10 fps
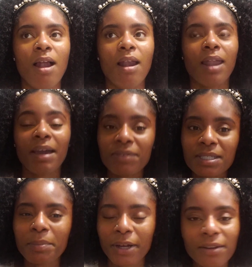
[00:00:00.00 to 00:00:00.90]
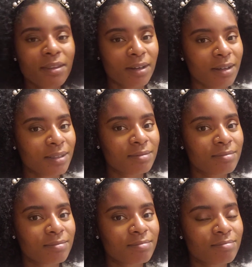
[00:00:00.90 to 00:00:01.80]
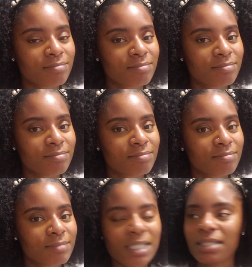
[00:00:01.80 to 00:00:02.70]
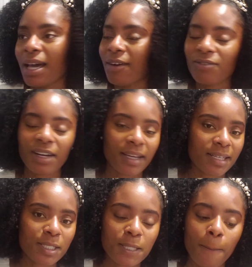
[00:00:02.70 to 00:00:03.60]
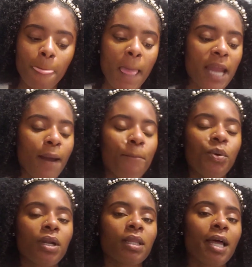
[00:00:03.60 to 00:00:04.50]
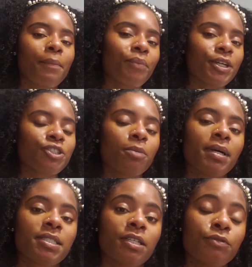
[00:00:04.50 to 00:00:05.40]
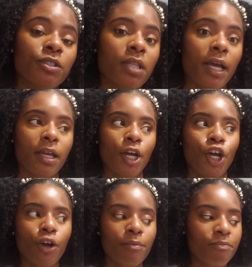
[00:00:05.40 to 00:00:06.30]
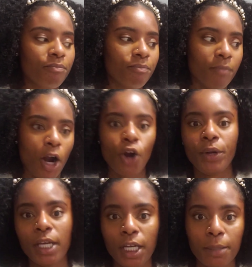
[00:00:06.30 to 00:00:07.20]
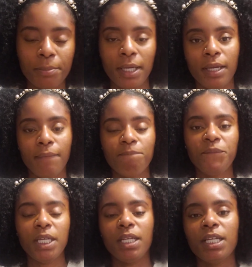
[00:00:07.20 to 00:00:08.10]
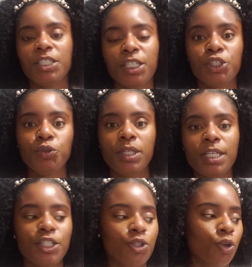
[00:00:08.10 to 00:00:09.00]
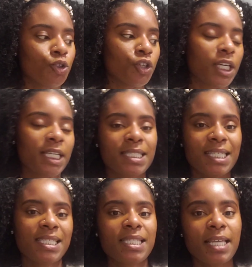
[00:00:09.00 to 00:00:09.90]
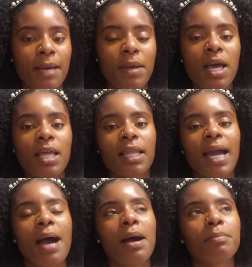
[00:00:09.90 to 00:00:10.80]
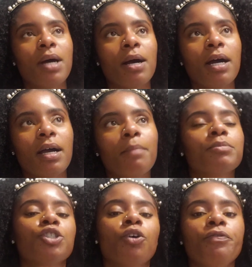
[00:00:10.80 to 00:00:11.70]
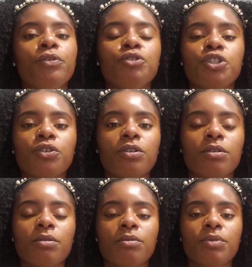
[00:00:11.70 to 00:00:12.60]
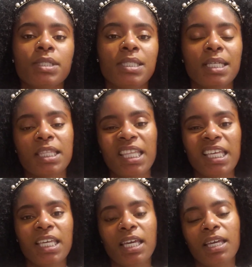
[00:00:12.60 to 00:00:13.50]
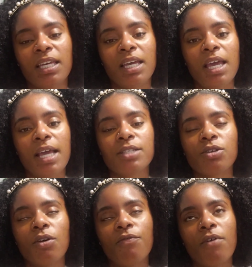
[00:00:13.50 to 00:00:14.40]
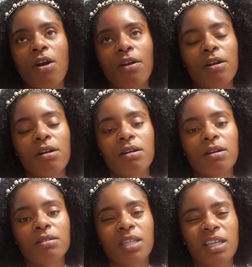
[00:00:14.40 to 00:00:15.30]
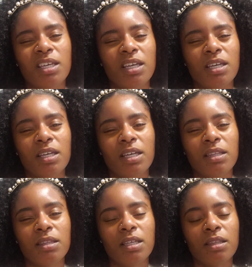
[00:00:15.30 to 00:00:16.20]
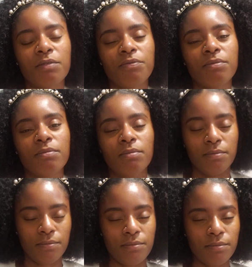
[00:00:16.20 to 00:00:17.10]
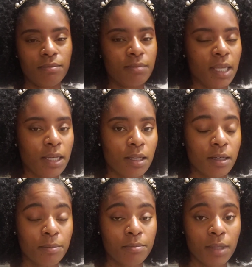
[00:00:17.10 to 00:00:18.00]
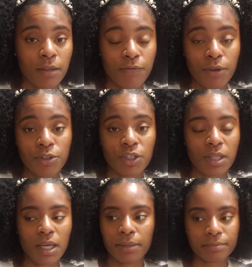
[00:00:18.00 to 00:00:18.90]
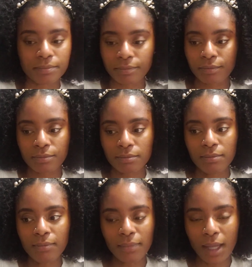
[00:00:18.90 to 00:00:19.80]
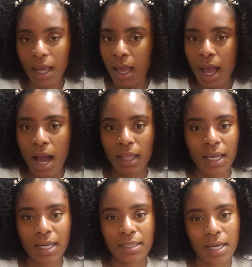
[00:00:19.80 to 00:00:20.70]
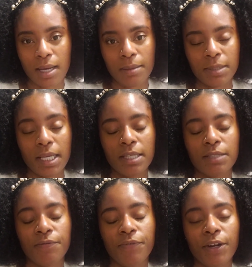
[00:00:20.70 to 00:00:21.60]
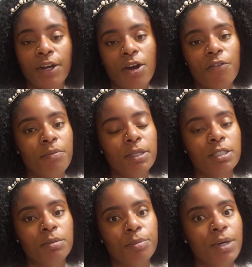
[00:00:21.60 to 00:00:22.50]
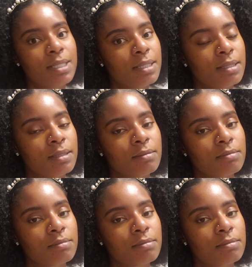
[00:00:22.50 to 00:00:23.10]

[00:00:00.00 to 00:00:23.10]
life is a marathon. It's not a race. And I put a lot of pressure on myself to like hurry up and finish and do this so you can get to this step. Like I'm so futuristic thinking and so far thinking in the in the future that a lot of times it's very hard for me to be present